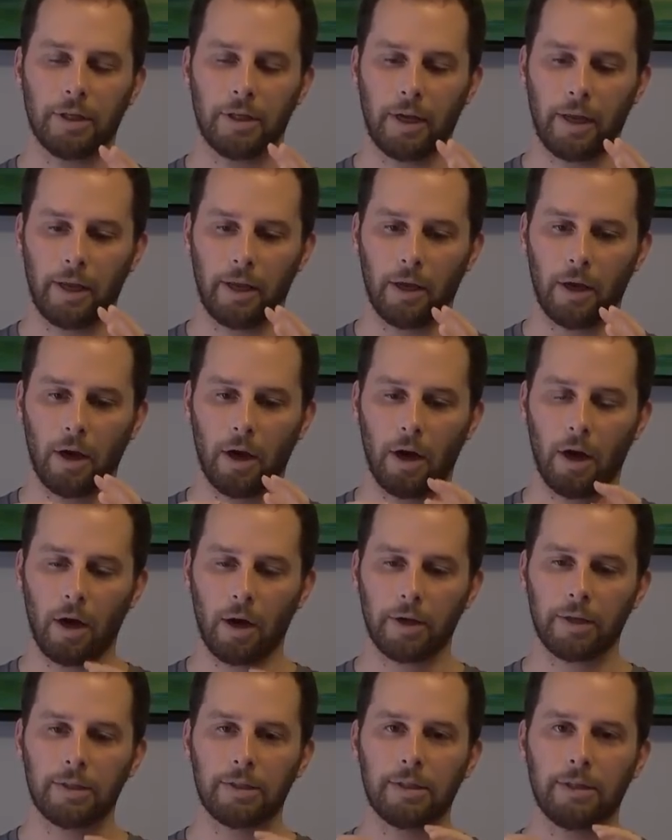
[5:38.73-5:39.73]
And I
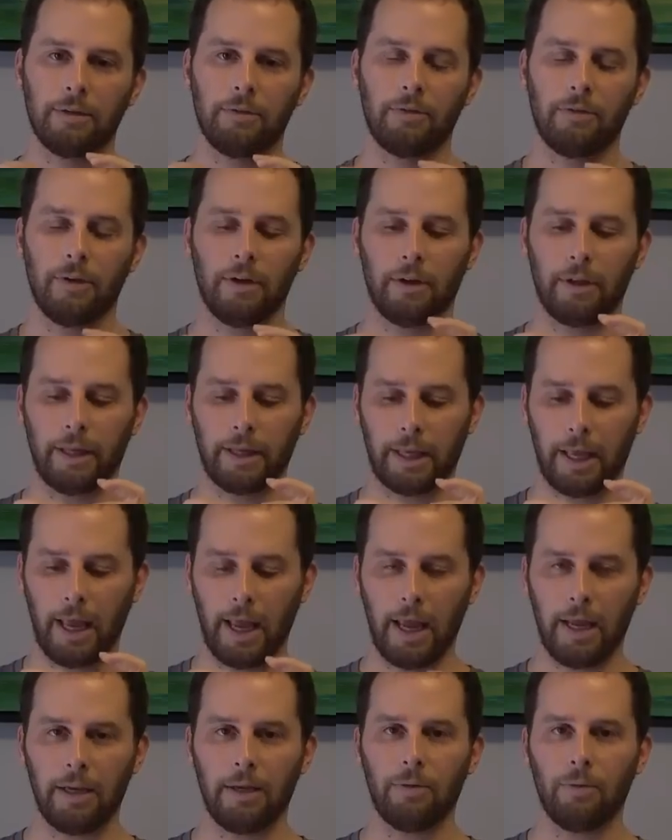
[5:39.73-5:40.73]
honestly feel like
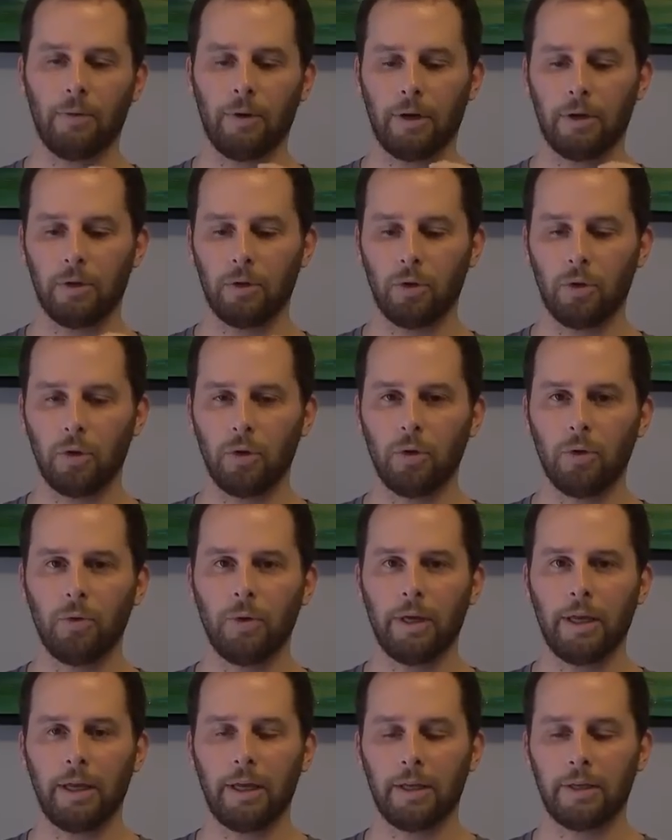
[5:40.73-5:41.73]
anyone
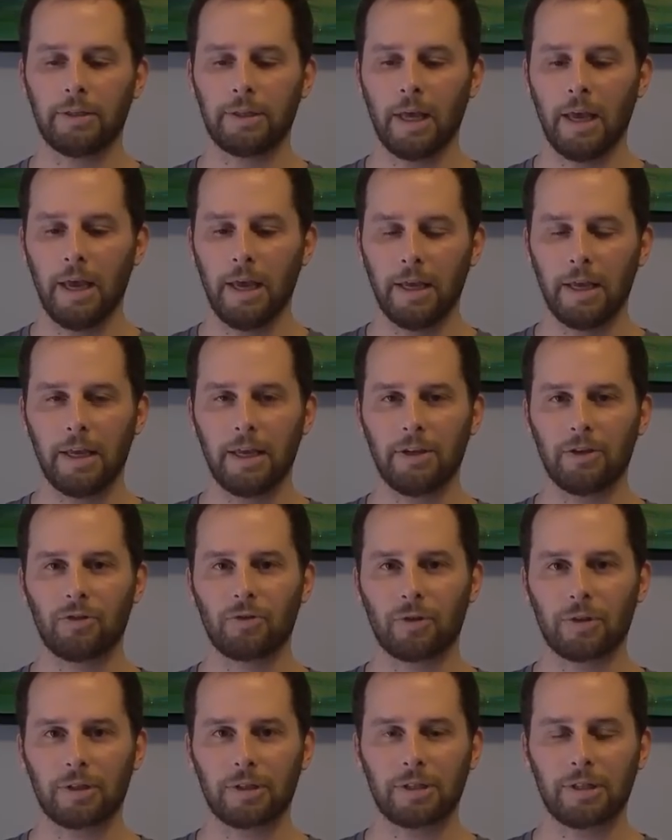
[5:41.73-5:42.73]
who is
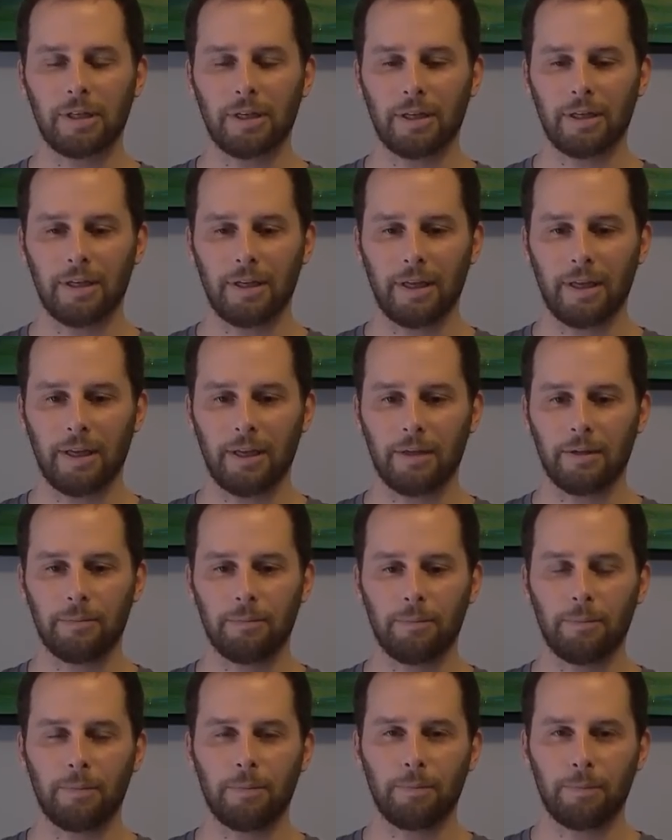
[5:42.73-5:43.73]
interested in